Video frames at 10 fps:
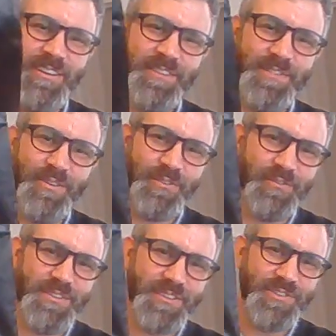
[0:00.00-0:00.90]
You don't know
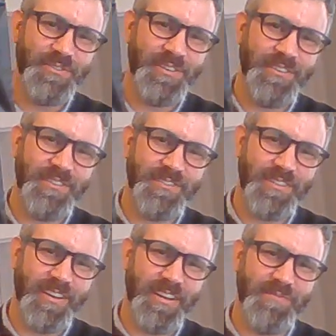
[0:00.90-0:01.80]
Diskin You, it's
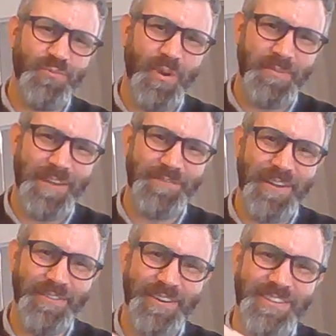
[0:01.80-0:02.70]
one of my
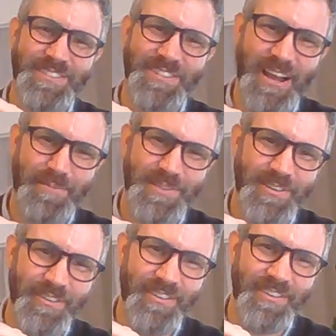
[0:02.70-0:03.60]
favorite shops
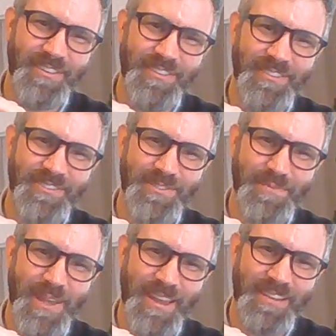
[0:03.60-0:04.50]
here in
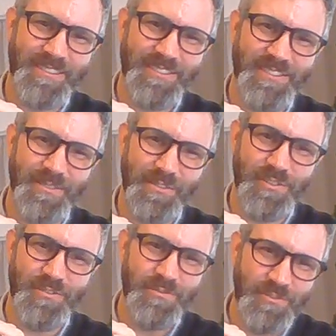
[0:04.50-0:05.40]
Japan. It's a
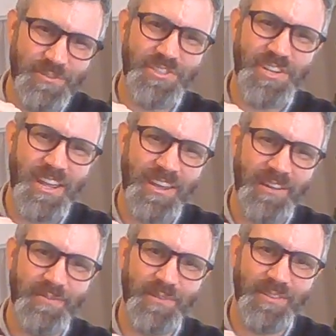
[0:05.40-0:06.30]
huge
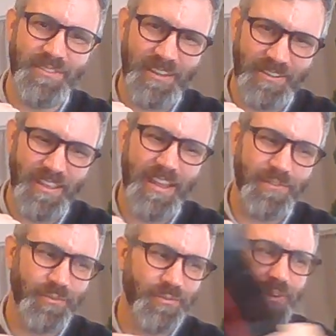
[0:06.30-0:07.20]
chain, but yeah, they have
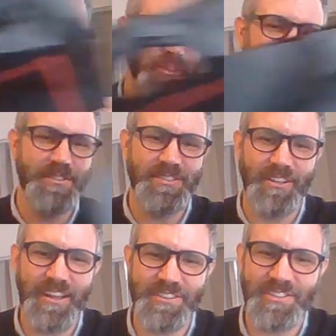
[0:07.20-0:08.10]
a really good
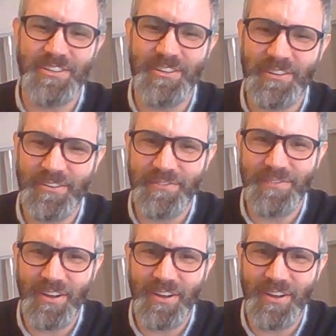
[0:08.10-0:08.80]
selection of